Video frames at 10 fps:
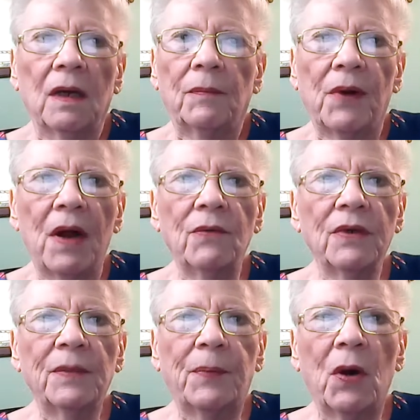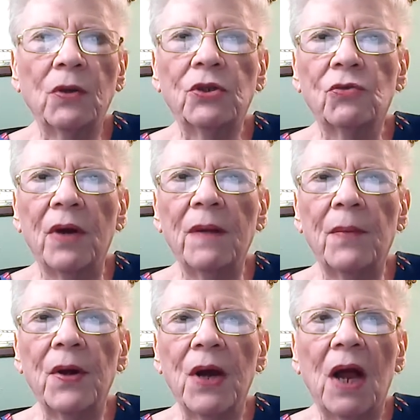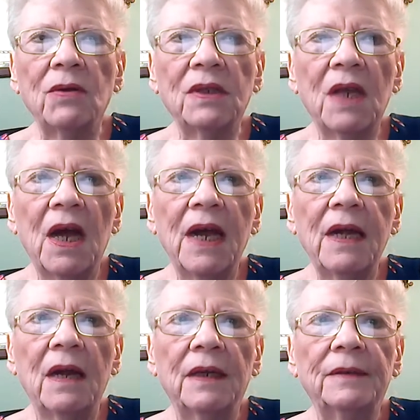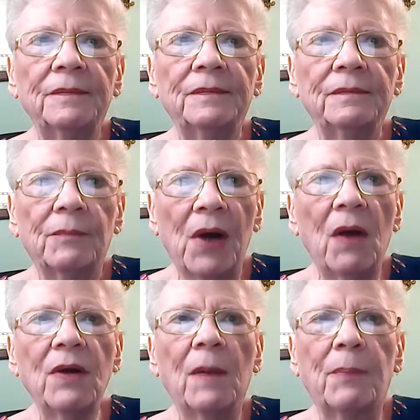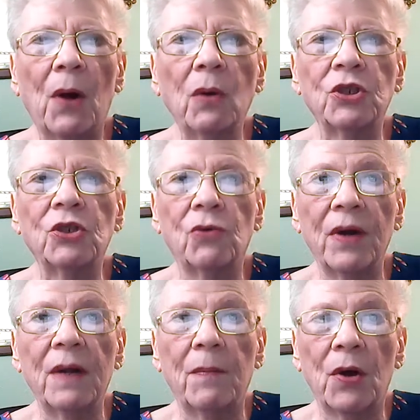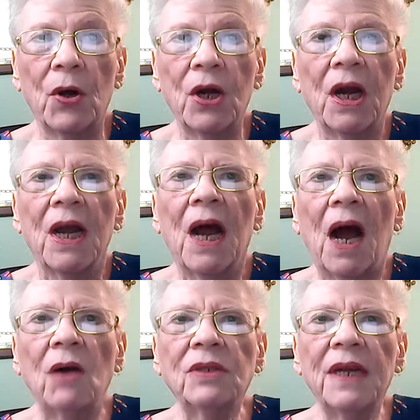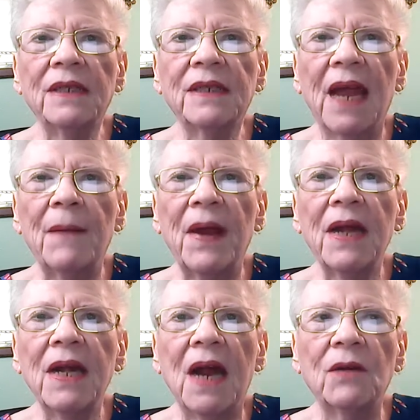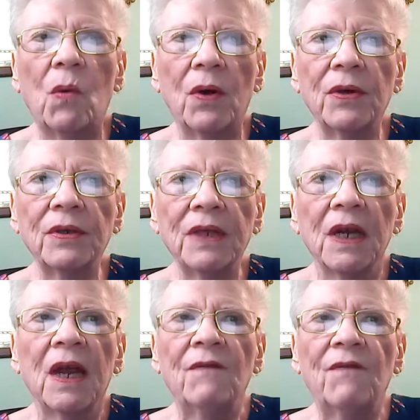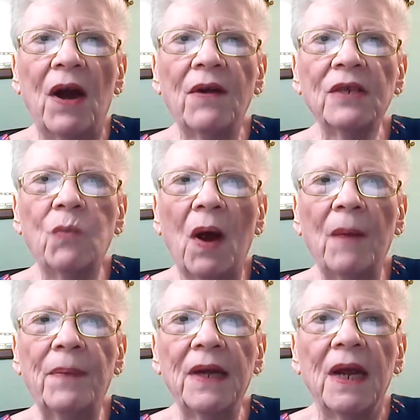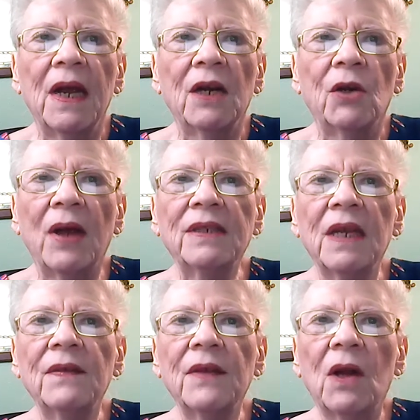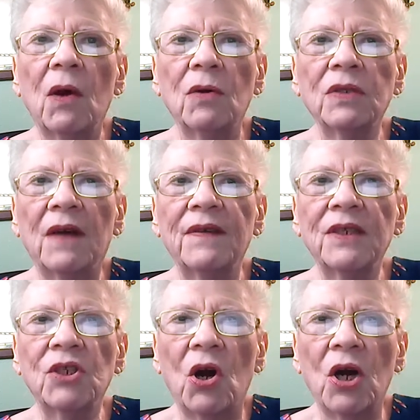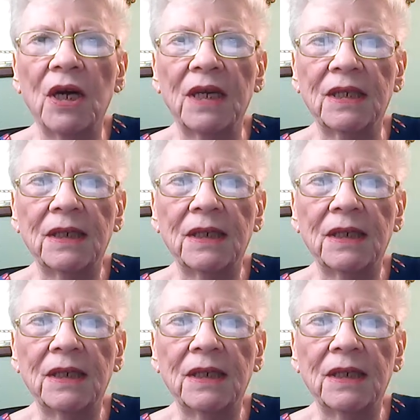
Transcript: Brown was approached Greenberg outside. Brown approached Greenberg outside his campaign headquarters, fired his weapon, grazing the clothes of his target.